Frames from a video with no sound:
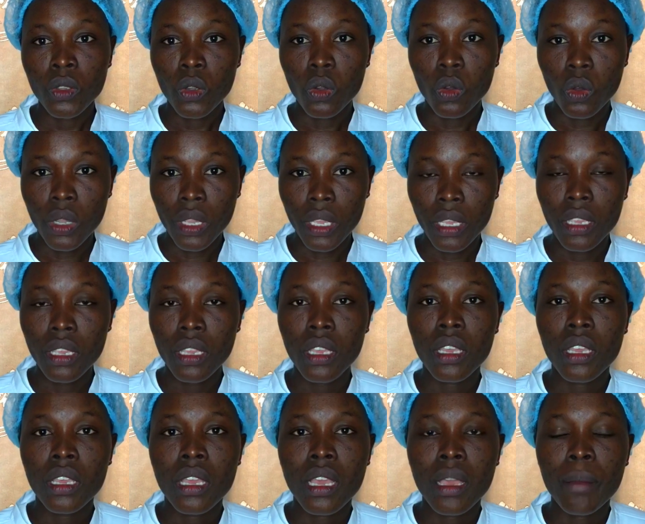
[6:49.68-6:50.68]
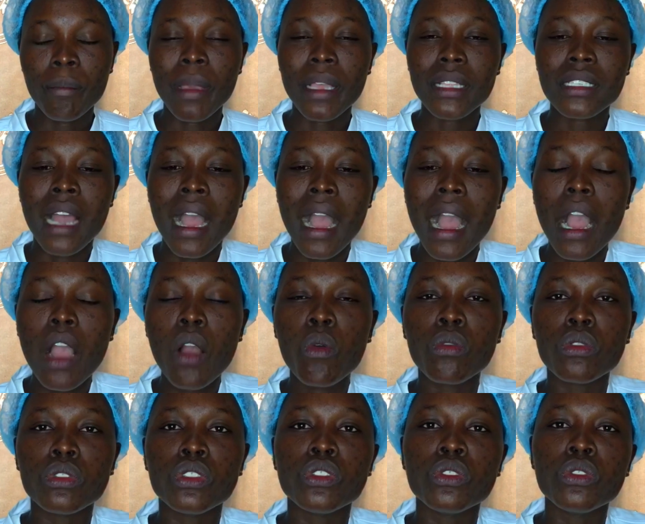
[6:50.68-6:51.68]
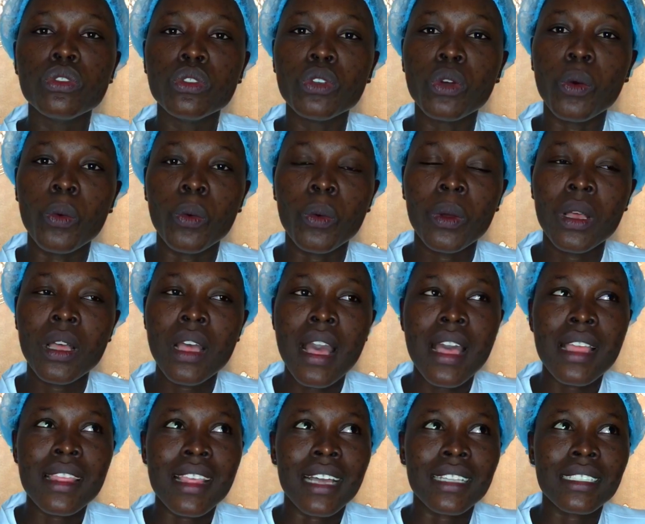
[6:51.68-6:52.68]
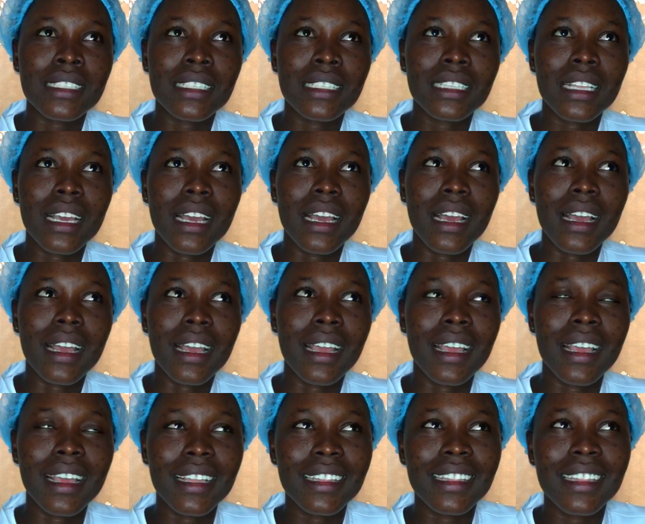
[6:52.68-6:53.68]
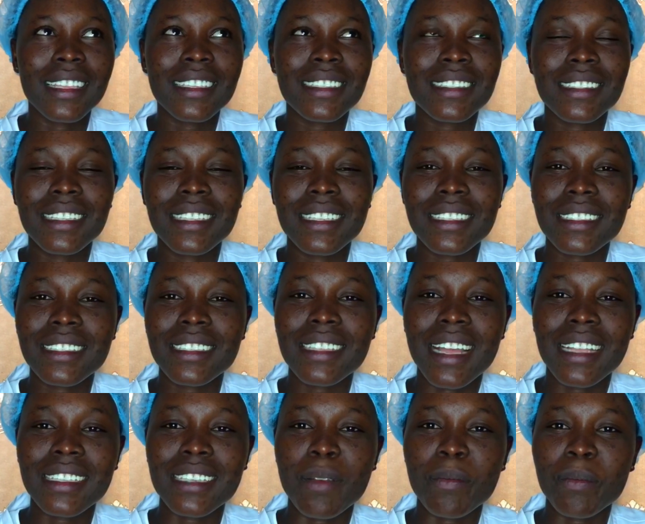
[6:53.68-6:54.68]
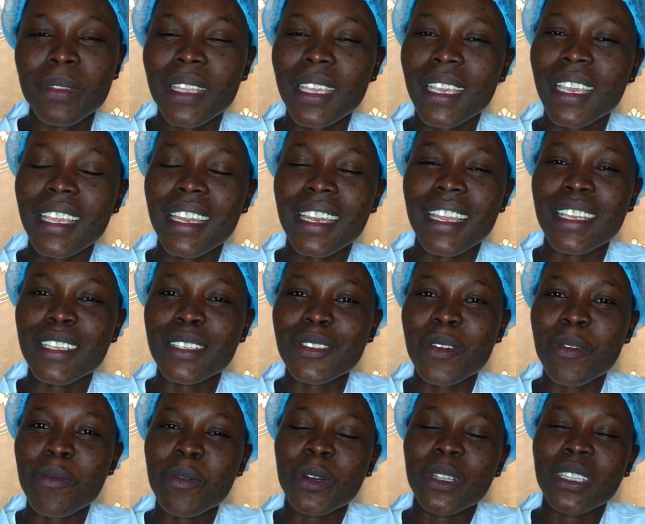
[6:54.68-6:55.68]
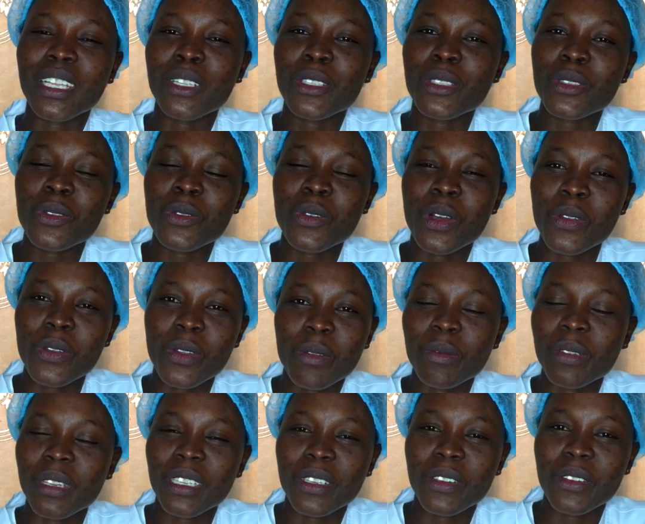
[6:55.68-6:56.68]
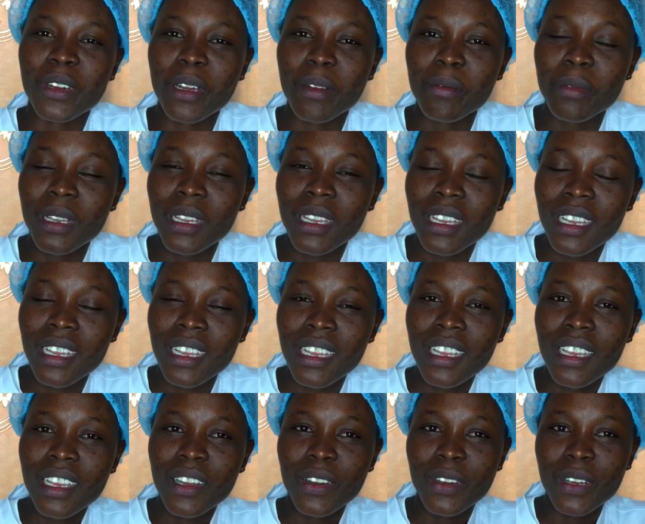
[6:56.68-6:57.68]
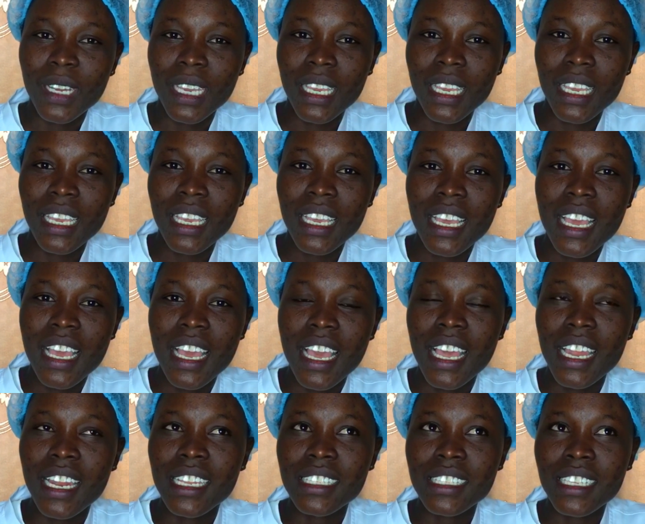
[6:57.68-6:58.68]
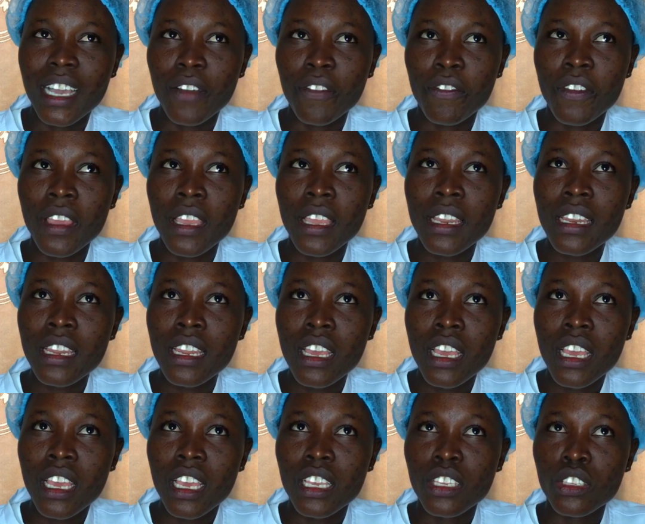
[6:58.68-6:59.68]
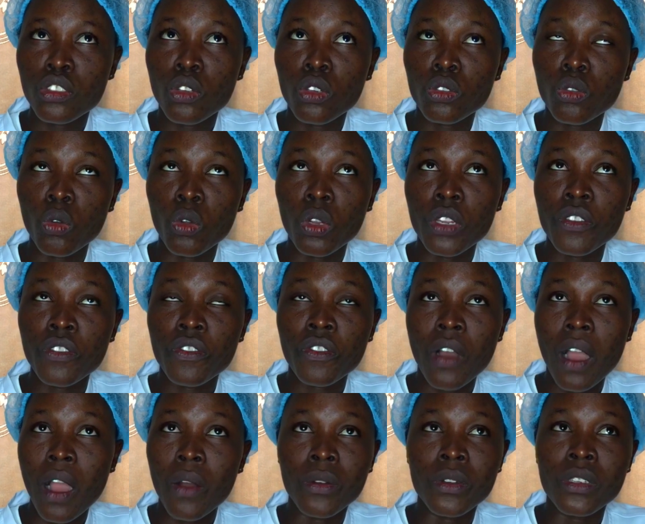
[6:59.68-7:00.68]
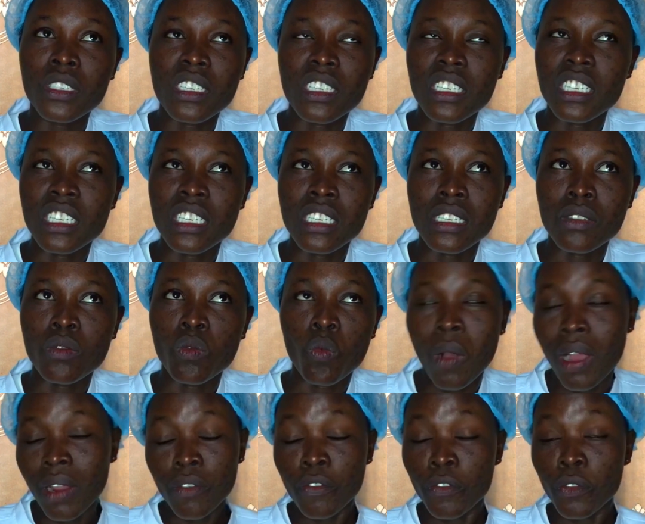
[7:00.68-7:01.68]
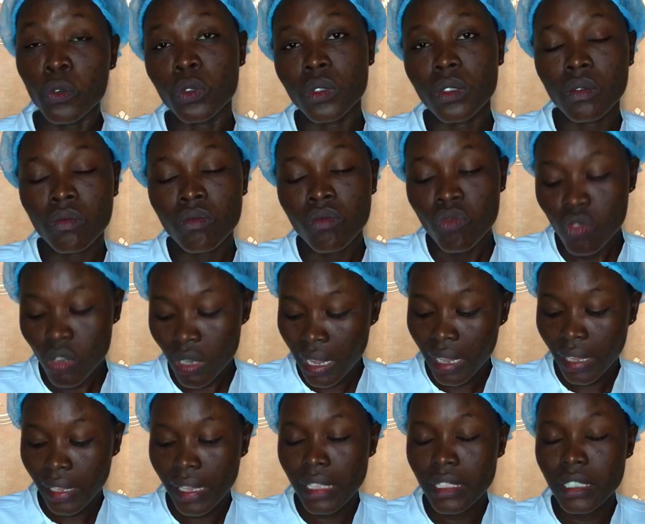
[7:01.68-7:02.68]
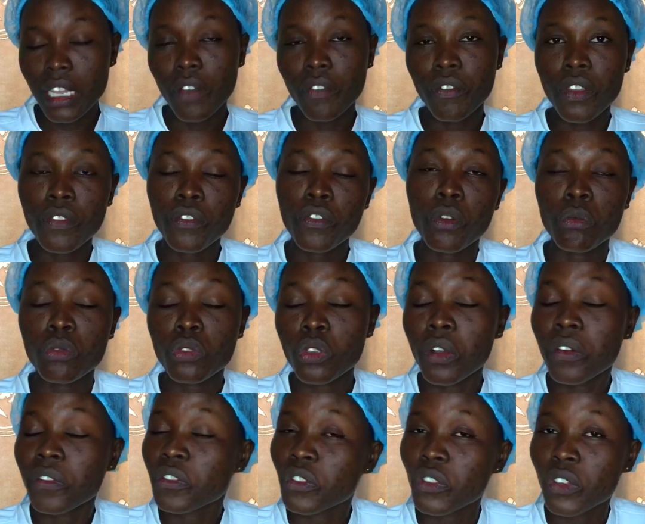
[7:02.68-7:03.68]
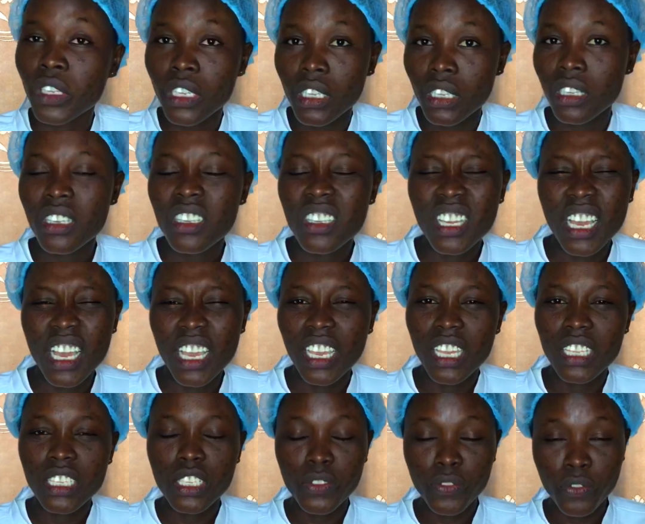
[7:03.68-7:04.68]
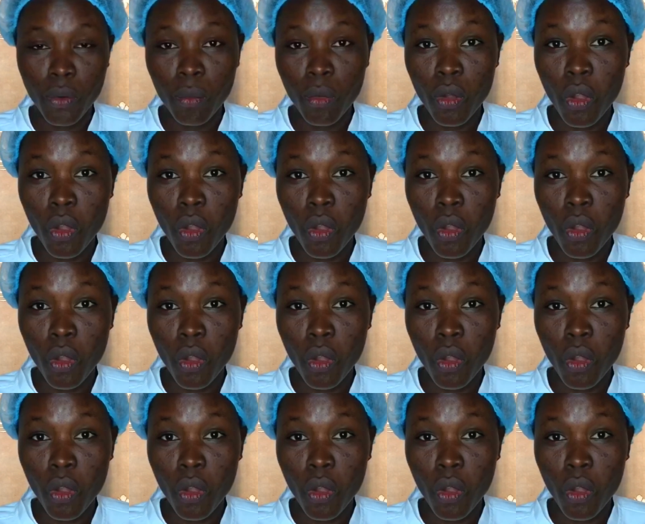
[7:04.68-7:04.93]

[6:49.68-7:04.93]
Okay, but how will you know that this that I'm taking is not more than 200 milligram? Okay, and its caffeine is not only found in one food. You can get caffeine from soft drink, you can get it from